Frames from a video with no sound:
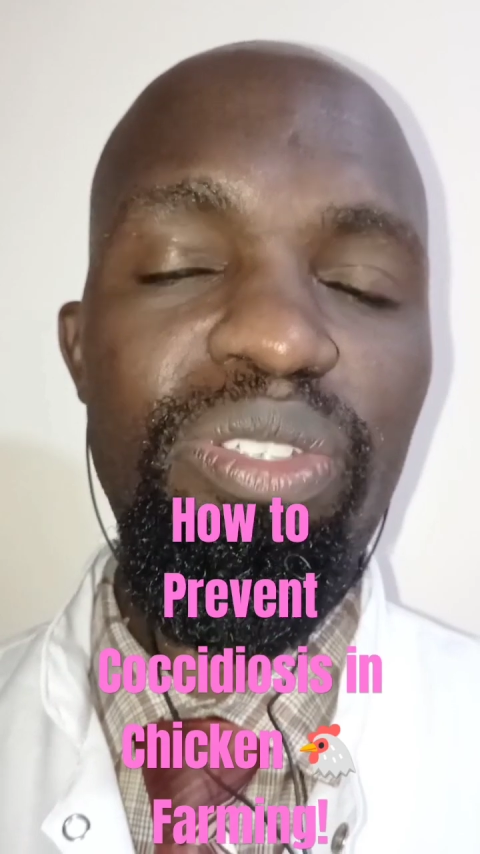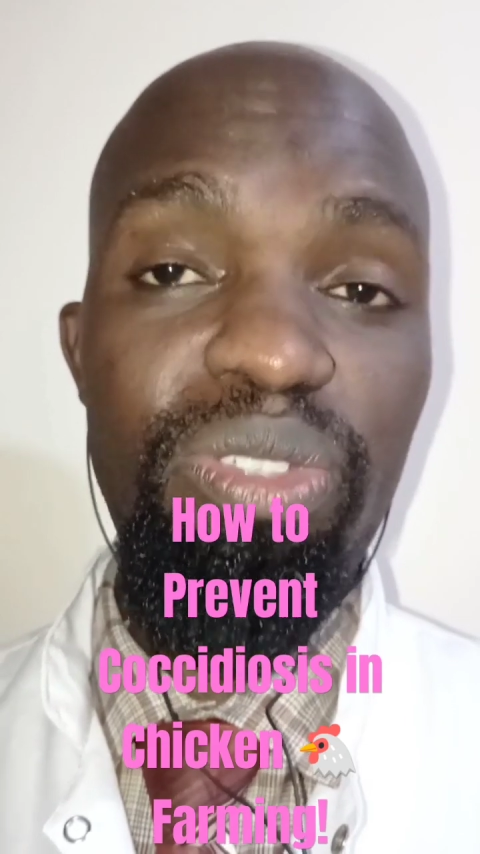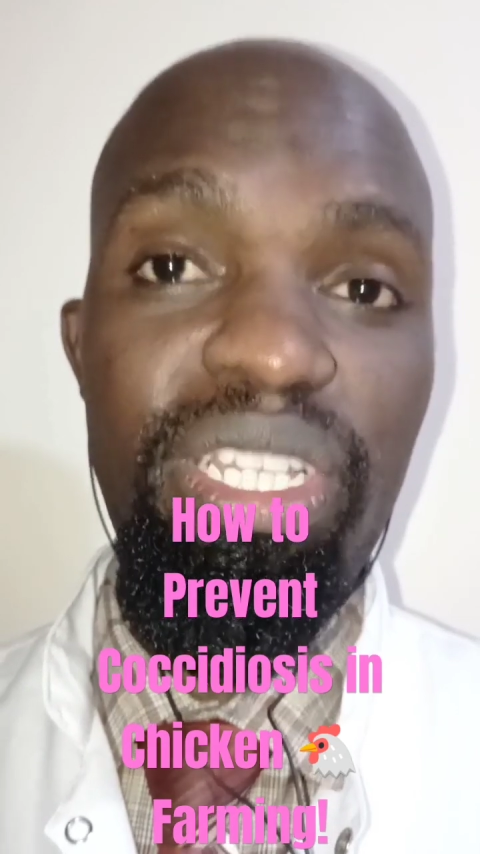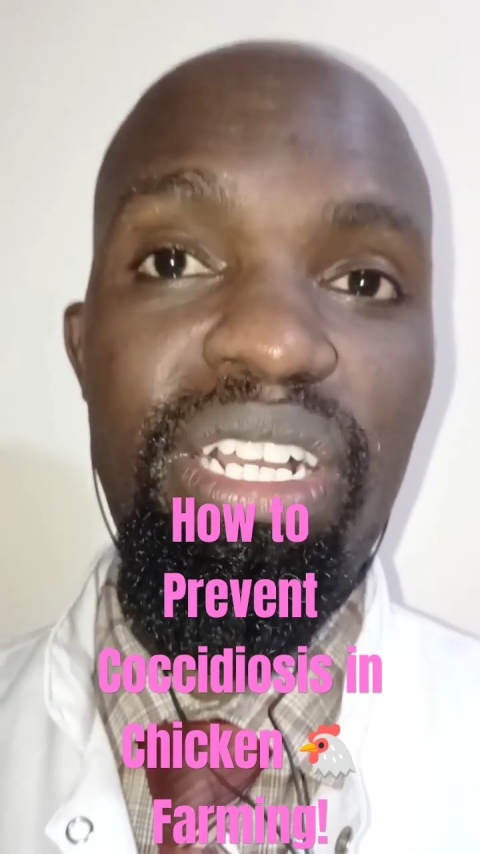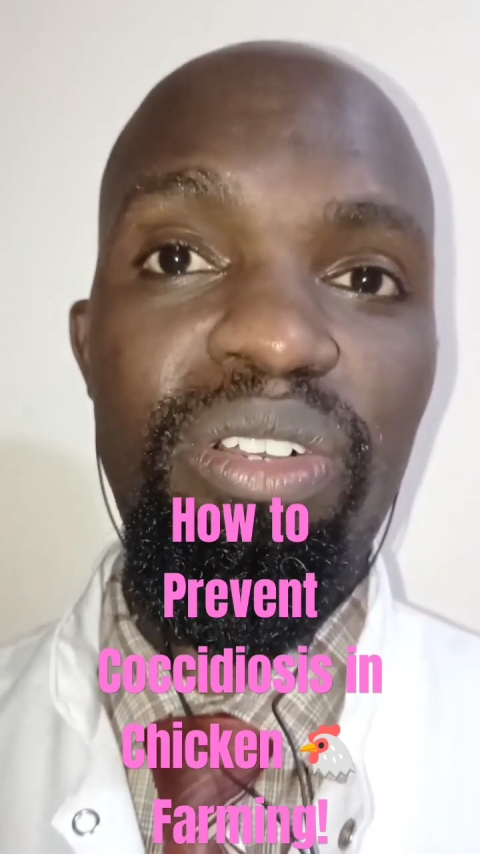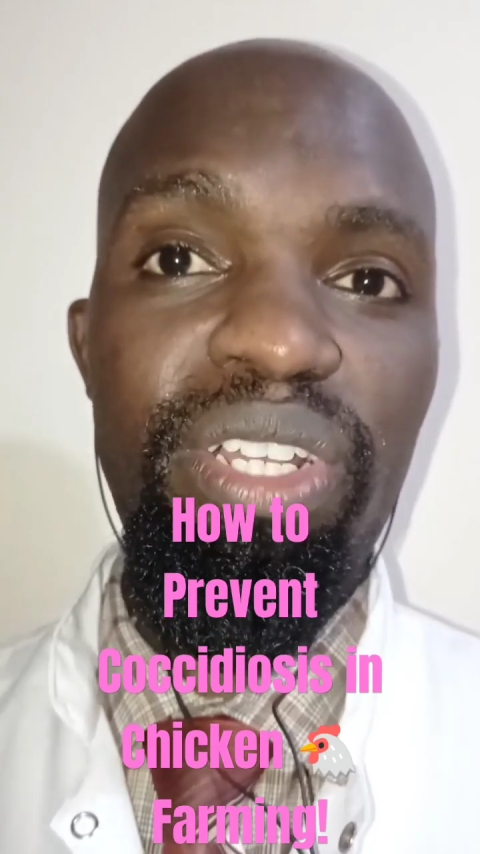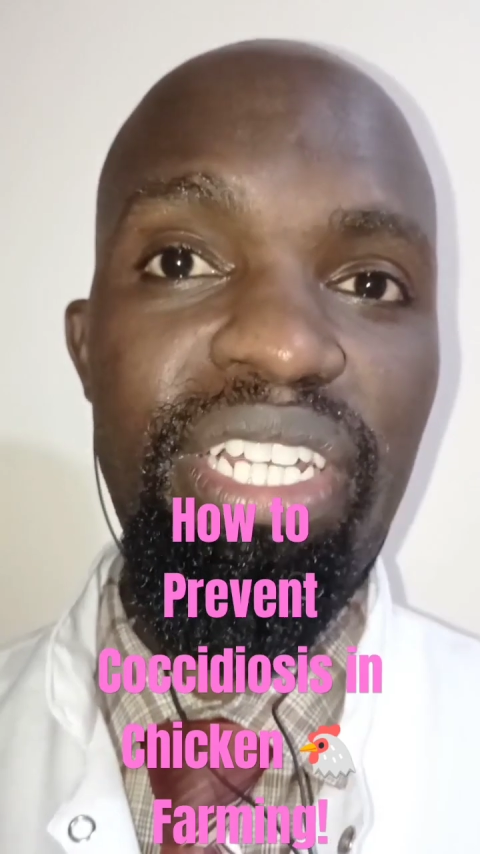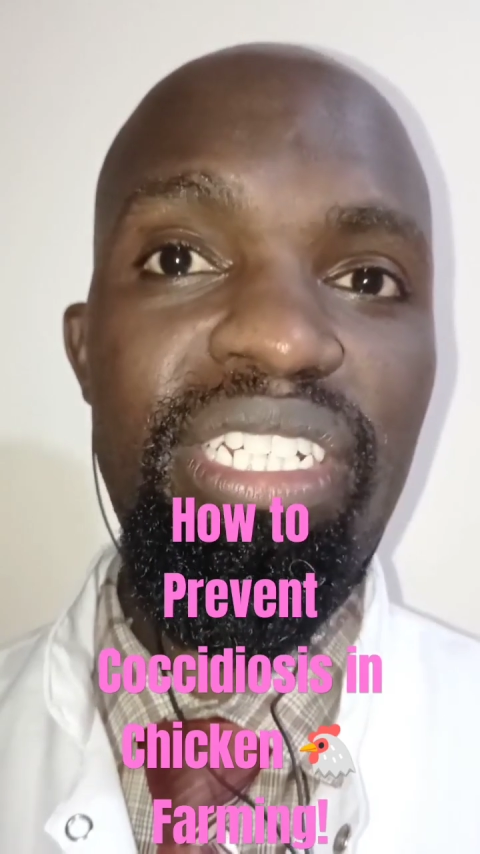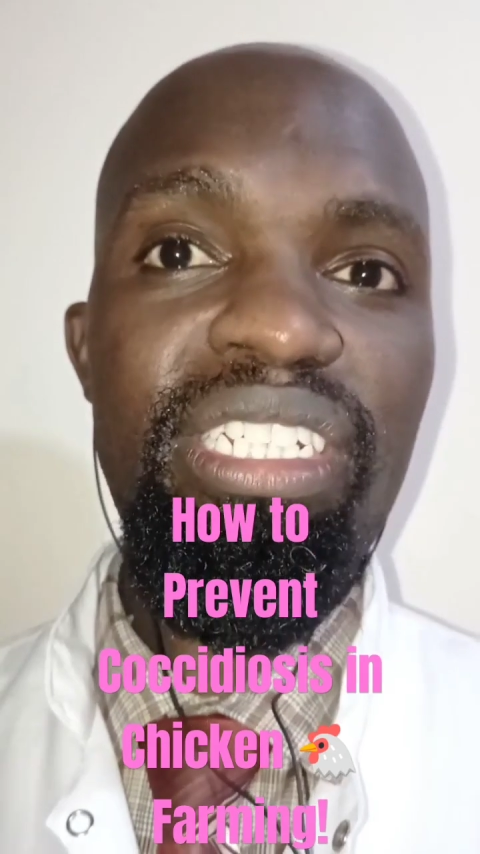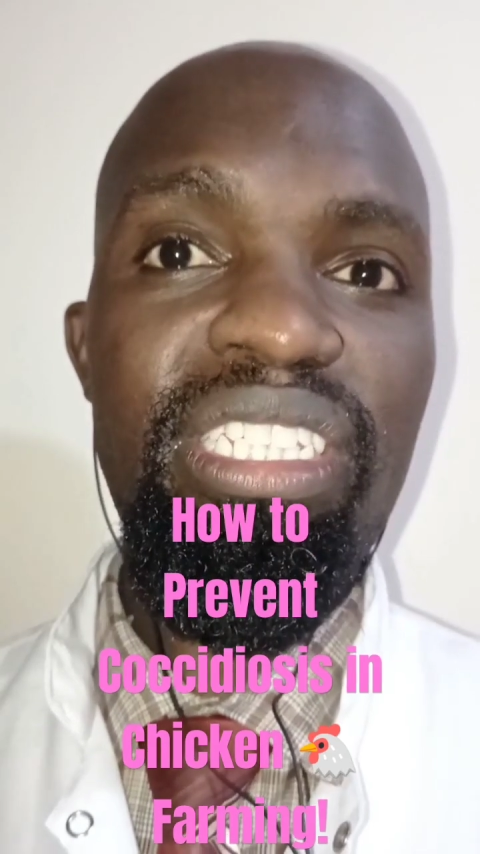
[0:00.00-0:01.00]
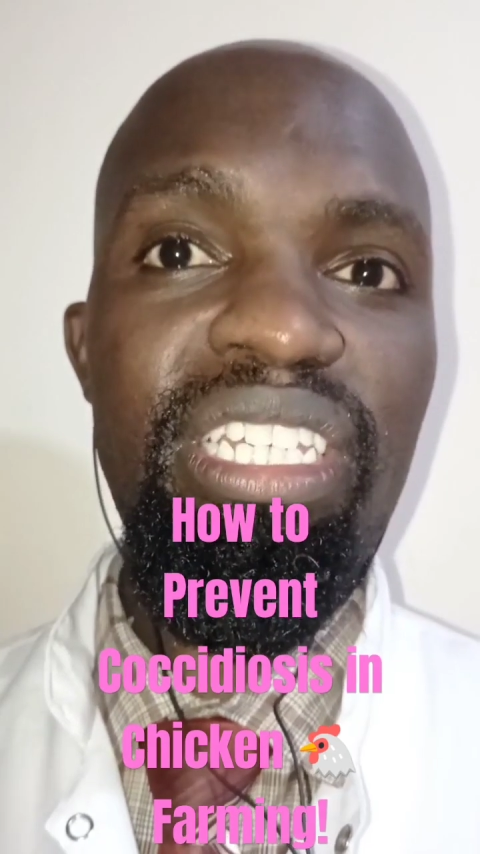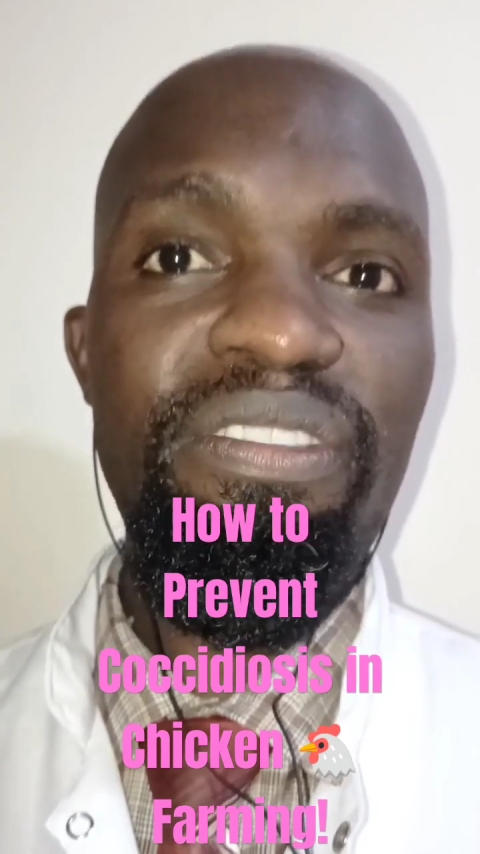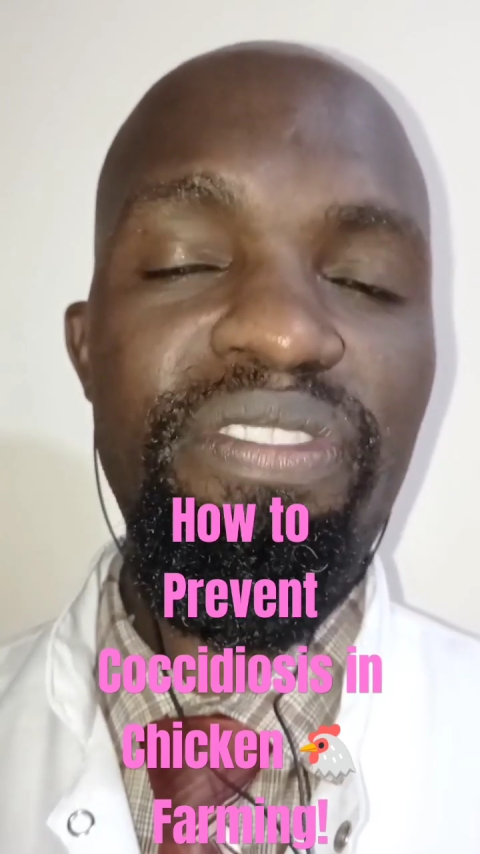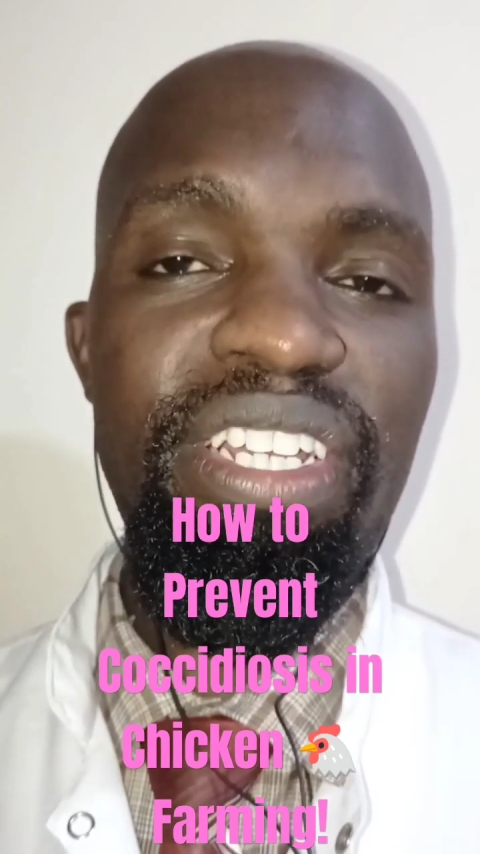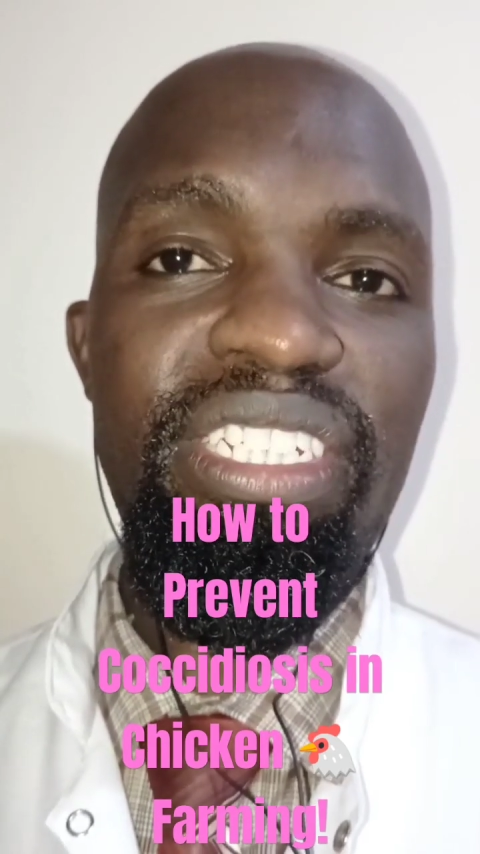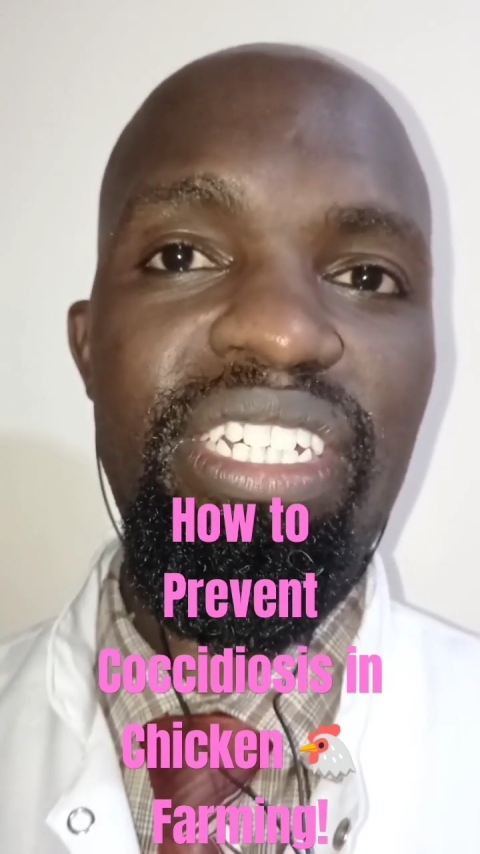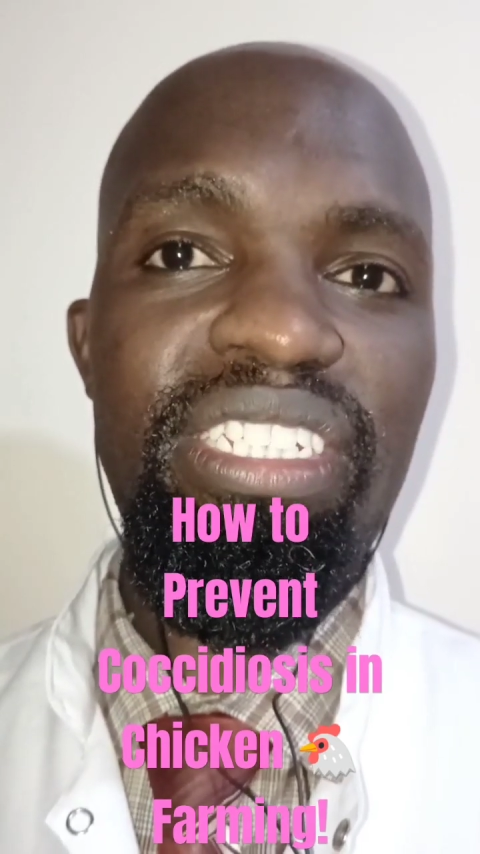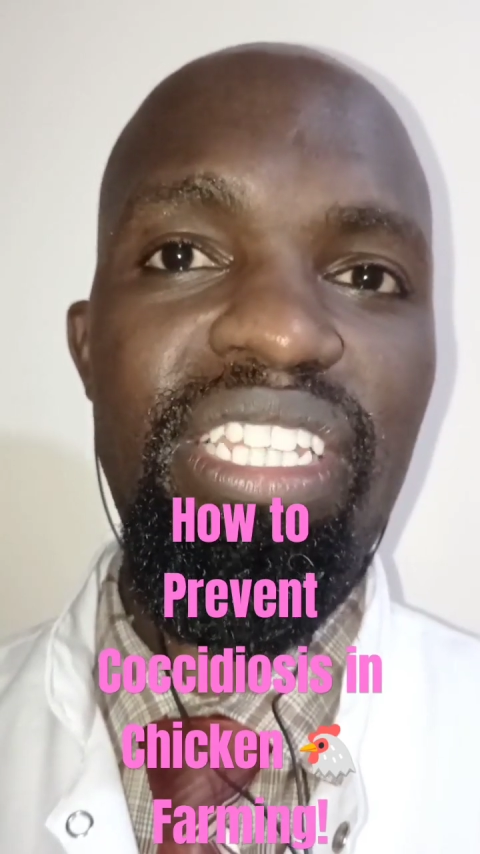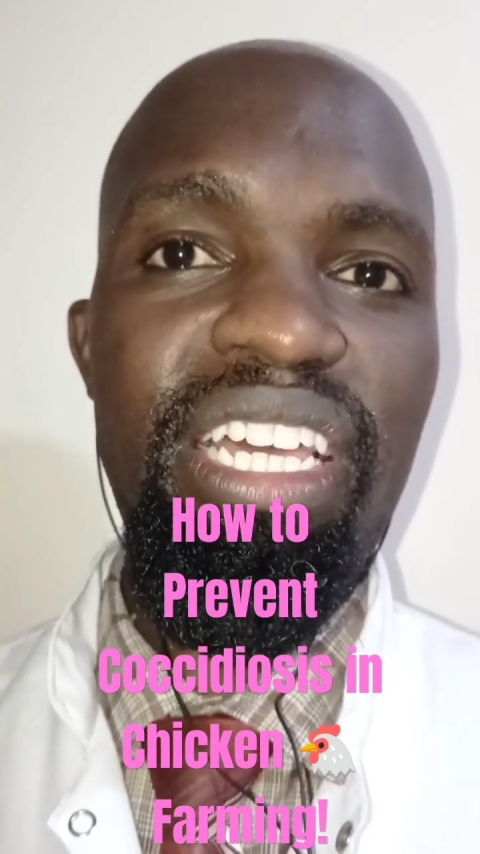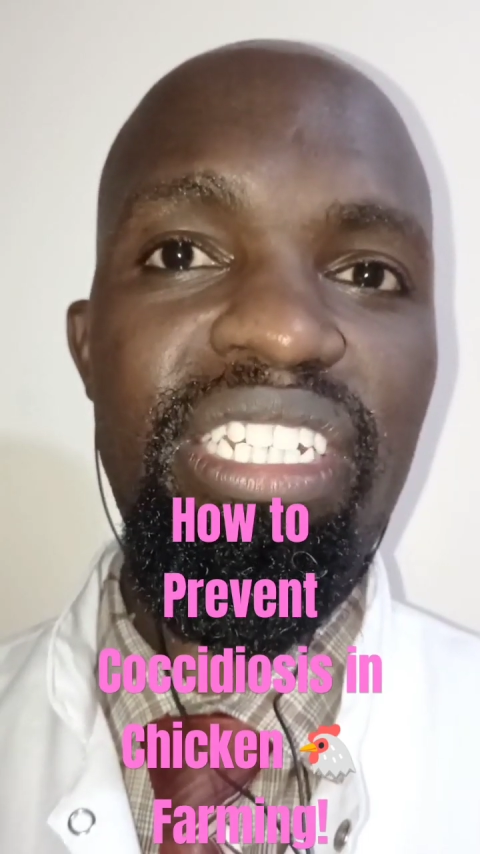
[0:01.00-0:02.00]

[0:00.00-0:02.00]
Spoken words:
Use a correct disinfectant